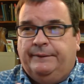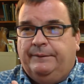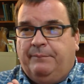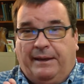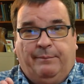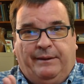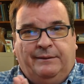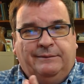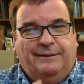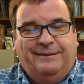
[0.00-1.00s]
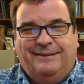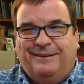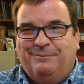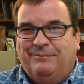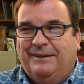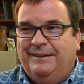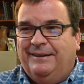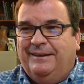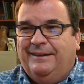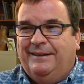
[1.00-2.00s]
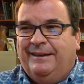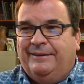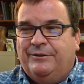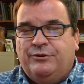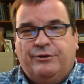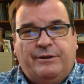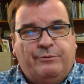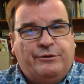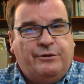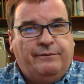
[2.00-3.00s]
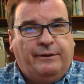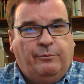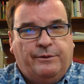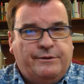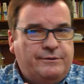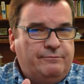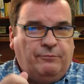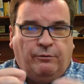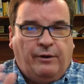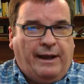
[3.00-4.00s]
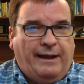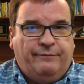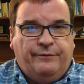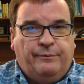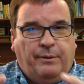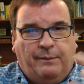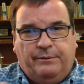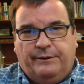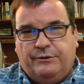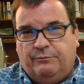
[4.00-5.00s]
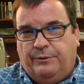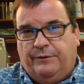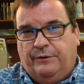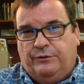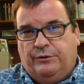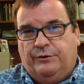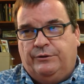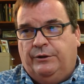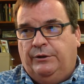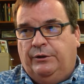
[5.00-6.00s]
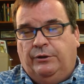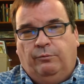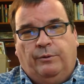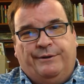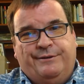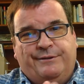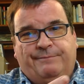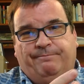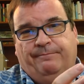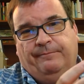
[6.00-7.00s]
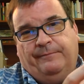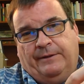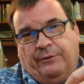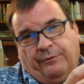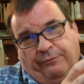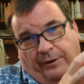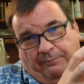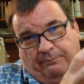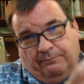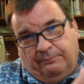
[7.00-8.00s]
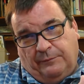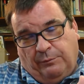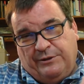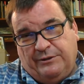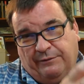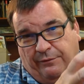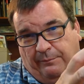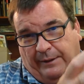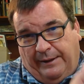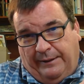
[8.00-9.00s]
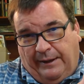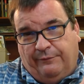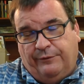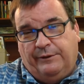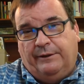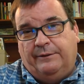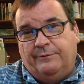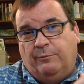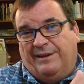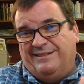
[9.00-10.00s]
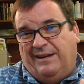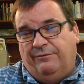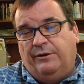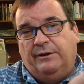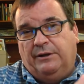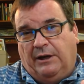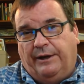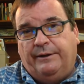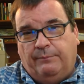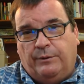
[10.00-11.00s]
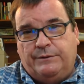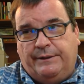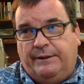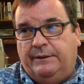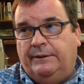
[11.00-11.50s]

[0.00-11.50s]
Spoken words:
baby, and the church I was serving was over half of the population within the church was either originally from Africa, West Africa, Ghana mostly,